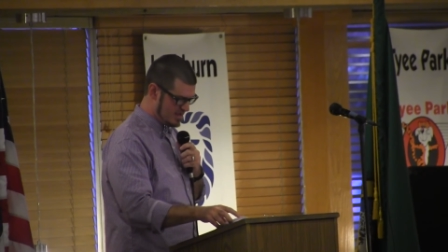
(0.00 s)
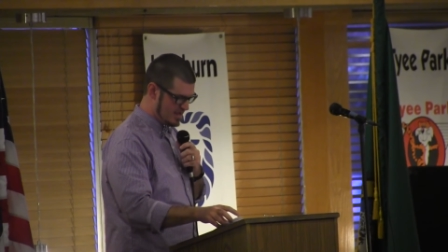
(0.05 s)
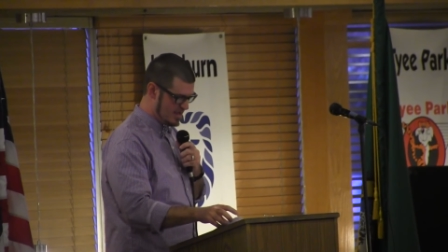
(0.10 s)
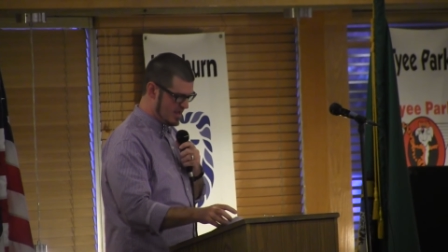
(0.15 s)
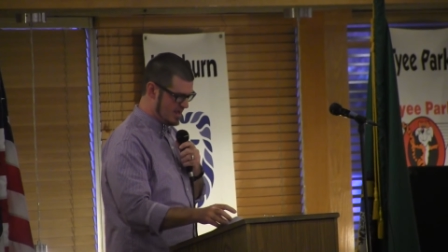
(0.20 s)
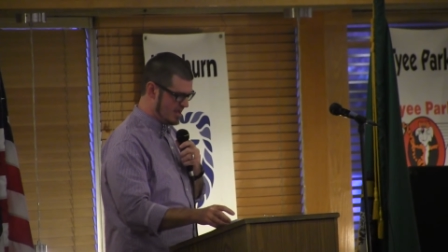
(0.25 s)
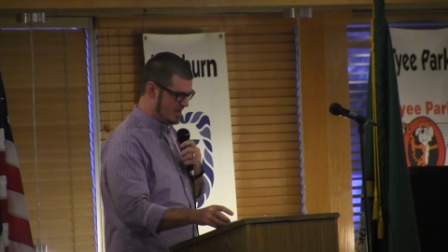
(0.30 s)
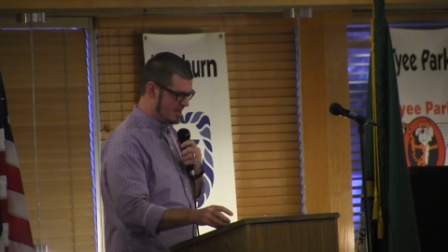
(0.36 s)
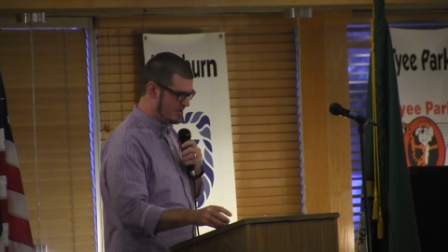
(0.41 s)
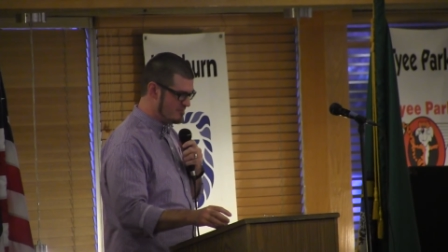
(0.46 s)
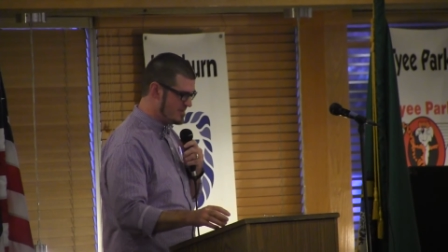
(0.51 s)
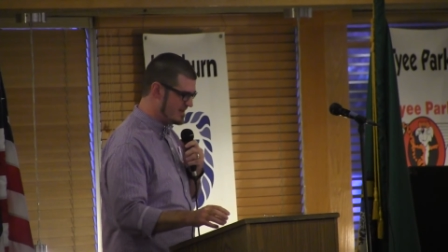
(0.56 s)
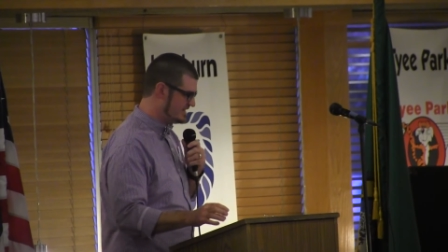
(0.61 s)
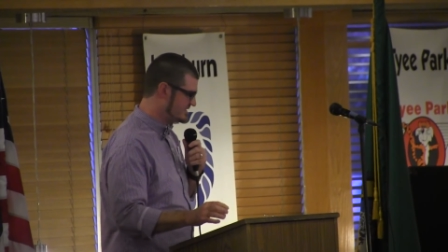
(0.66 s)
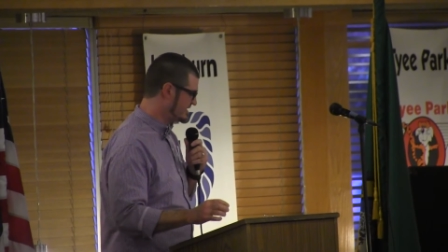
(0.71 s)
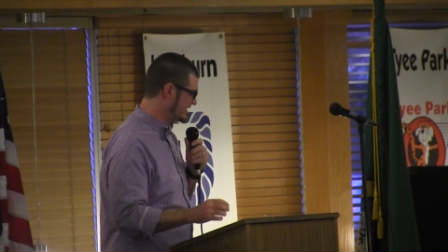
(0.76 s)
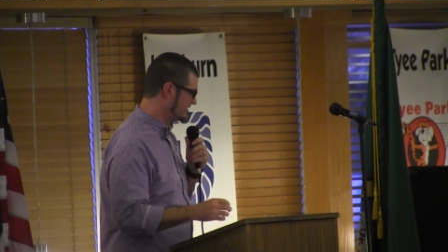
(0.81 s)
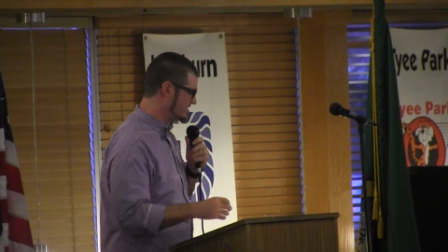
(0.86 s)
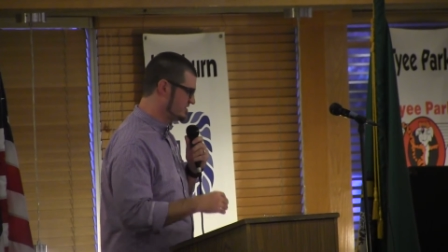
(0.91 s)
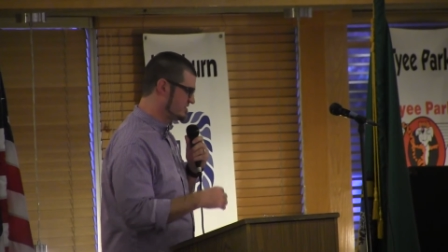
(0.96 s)
uh,
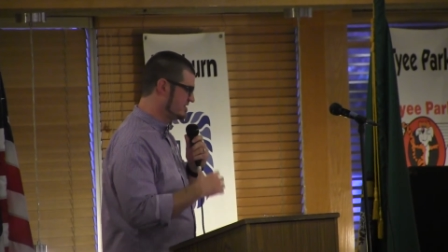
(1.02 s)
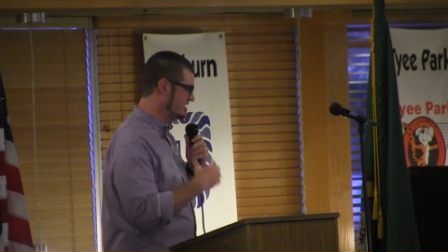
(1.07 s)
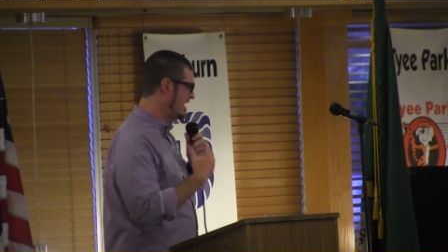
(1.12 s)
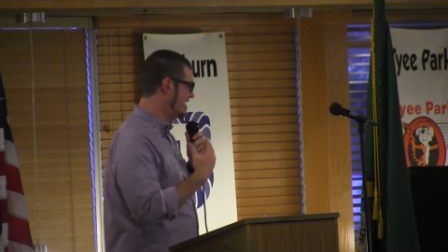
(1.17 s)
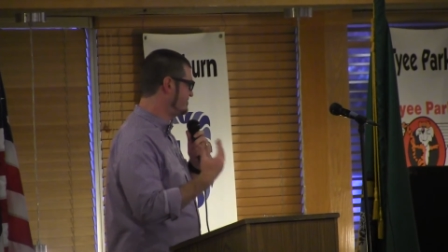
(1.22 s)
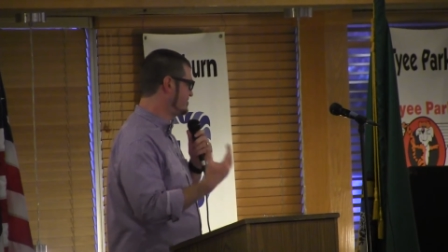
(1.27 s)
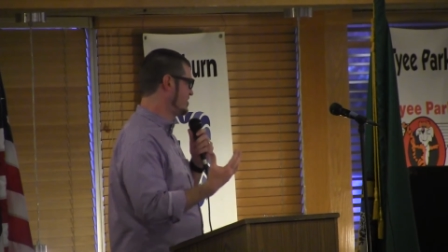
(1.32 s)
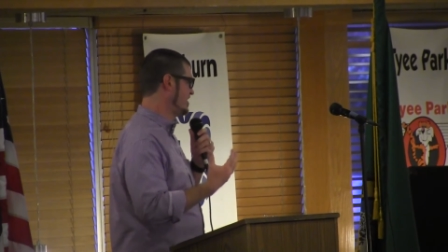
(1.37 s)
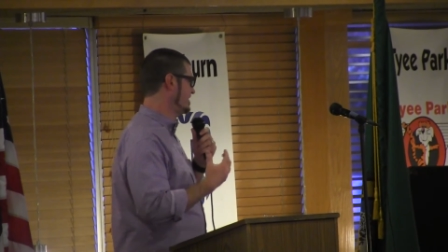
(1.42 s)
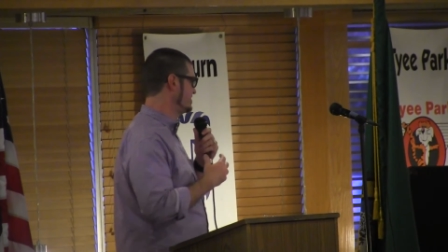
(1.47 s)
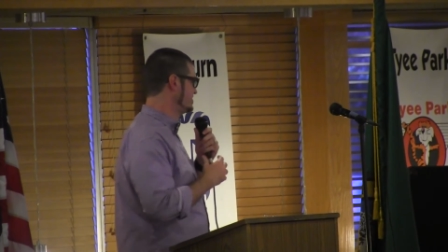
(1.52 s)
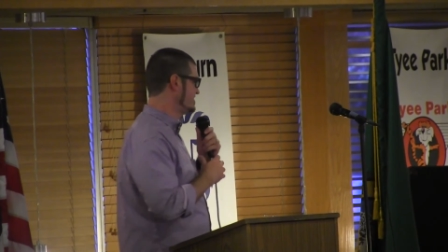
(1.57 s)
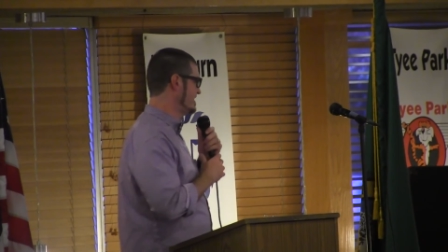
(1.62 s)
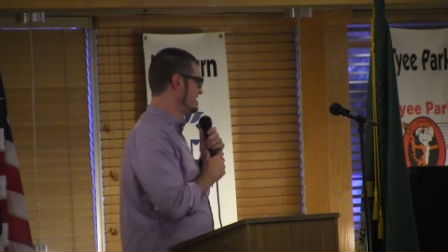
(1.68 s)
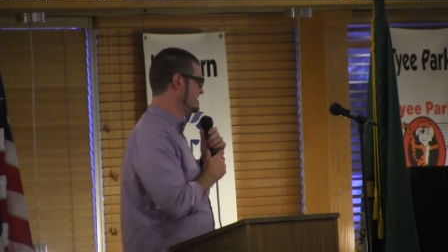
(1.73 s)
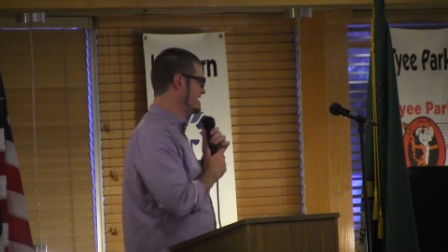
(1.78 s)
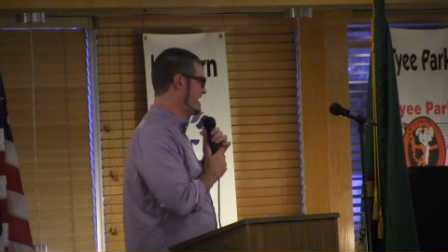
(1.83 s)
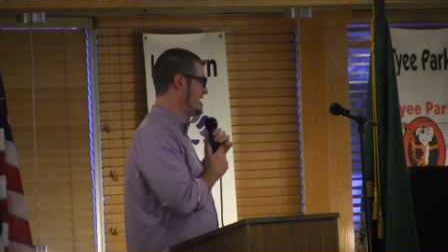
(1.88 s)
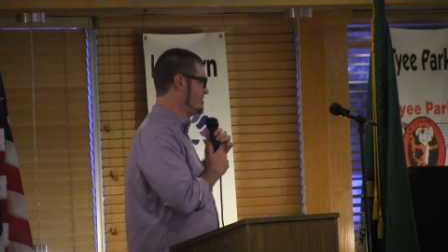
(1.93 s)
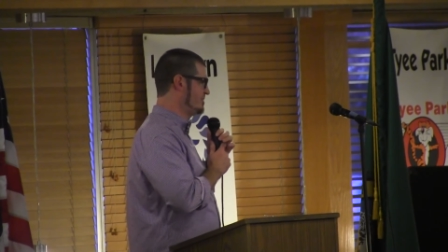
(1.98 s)
amazing just life change
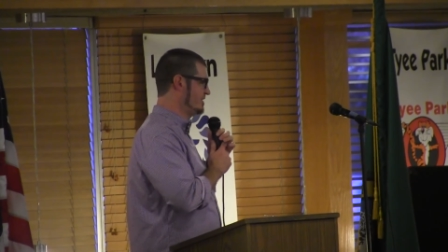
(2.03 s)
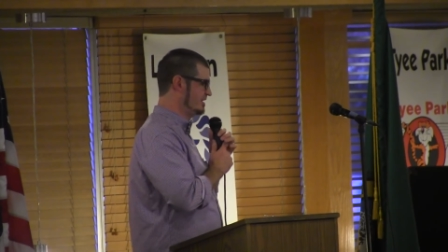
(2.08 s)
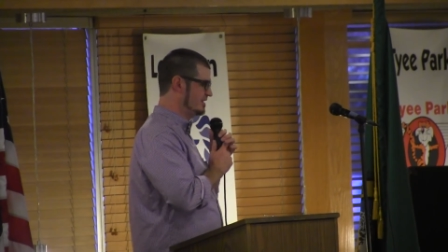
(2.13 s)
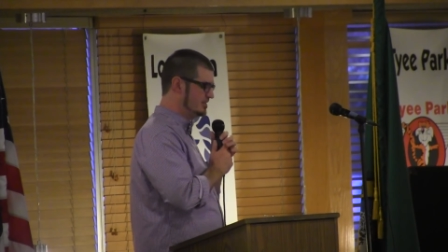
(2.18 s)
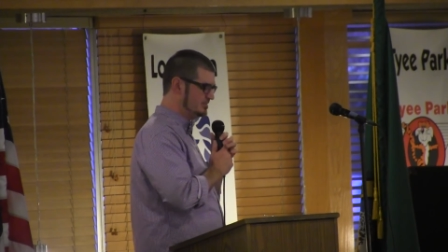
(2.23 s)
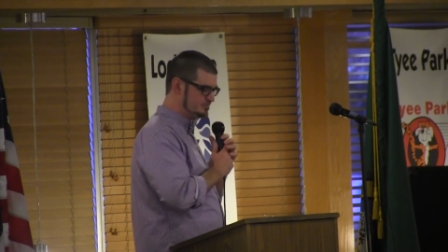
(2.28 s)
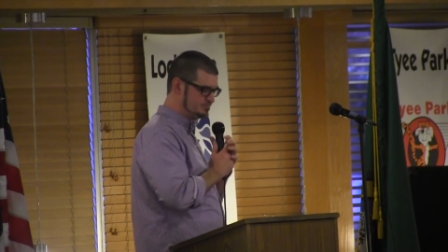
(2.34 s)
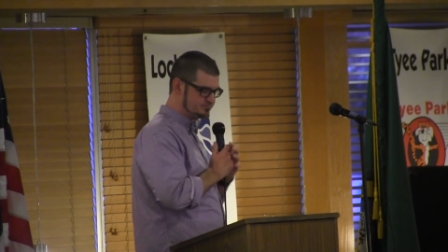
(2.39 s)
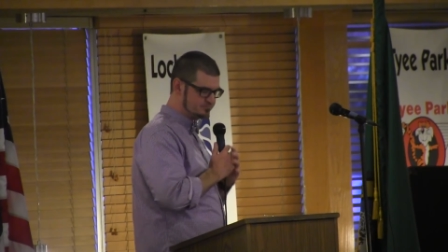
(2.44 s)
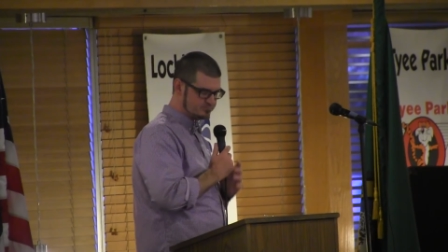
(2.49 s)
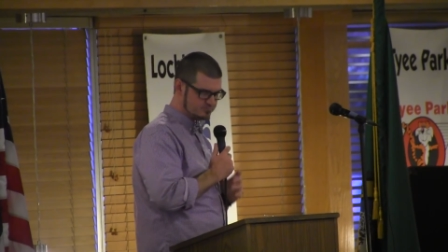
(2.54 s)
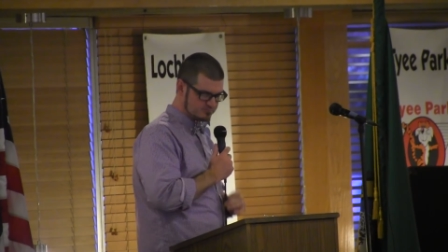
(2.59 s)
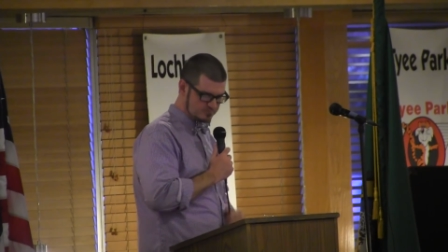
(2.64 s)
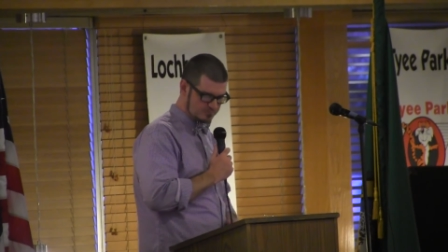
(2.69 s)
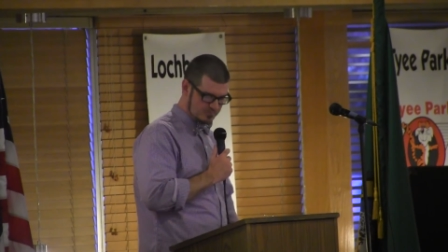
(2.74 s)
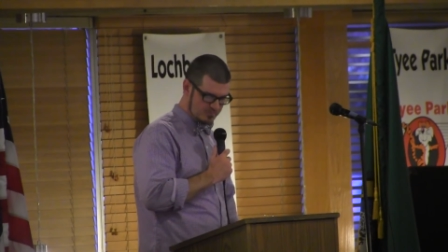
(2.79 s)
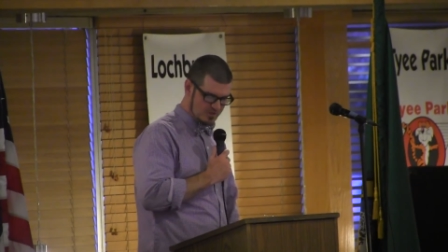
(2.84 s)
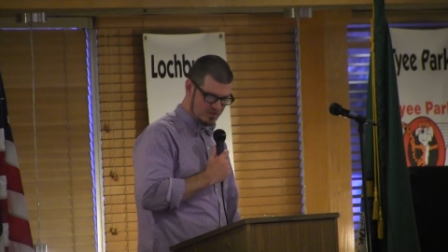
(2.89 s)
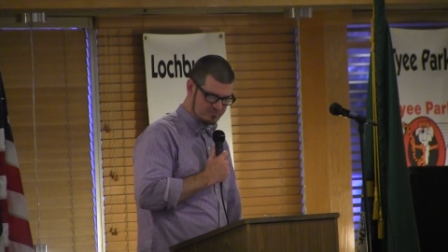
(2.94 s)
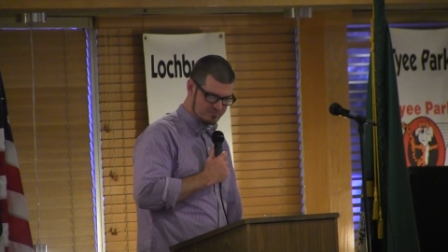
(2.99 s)
that's happened.
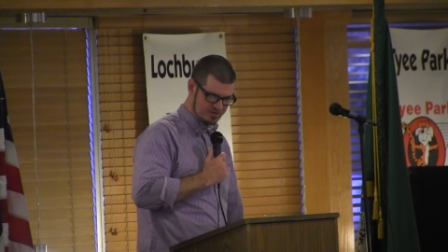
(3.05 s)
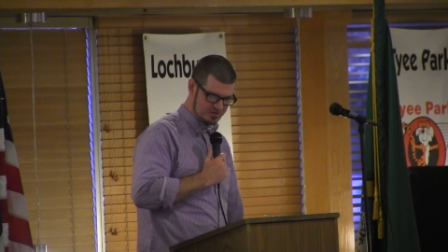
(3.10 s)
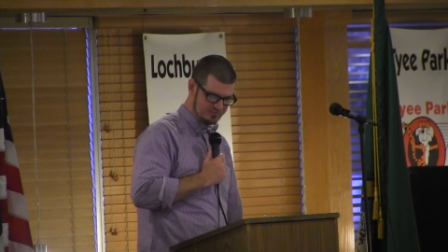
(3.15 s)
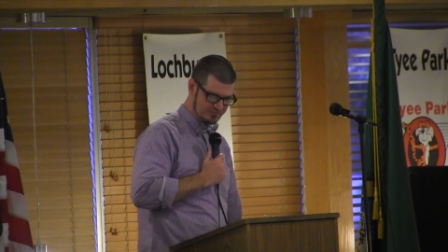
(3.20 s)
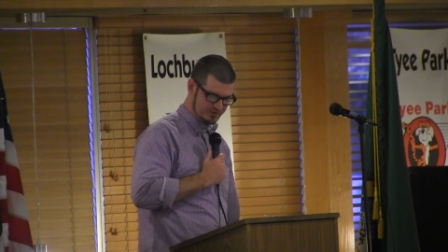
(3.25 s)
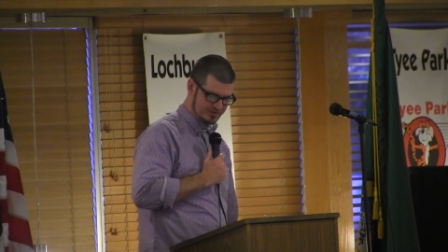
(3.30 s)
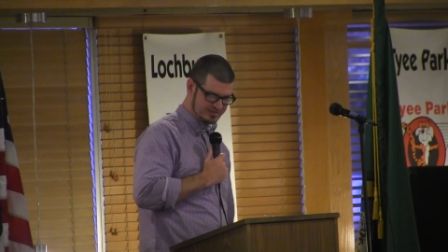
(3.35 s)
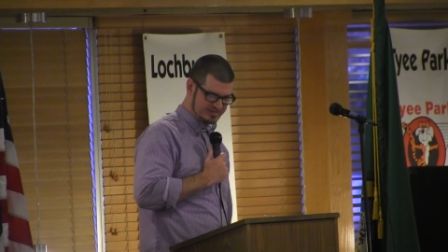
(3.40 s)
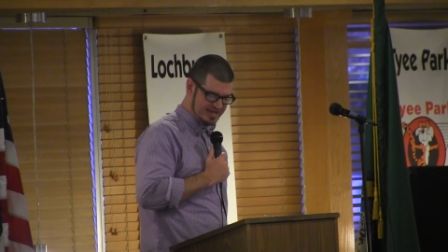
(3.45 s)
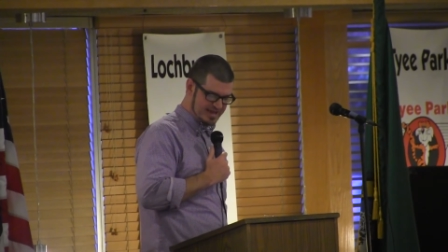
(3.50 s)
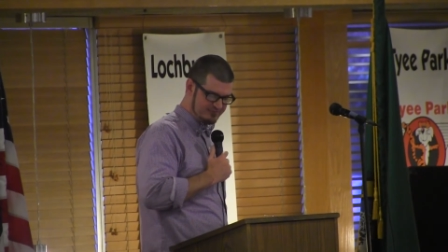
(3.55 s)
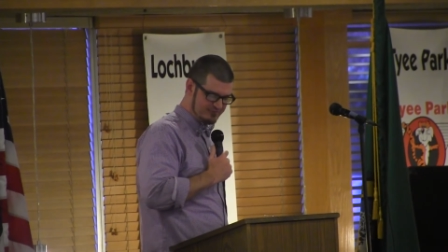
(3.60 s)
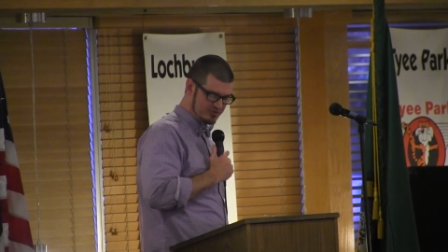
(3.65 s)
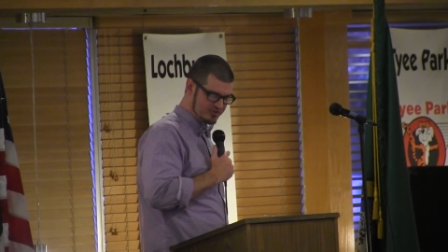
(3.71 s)
I'm going to bring Dave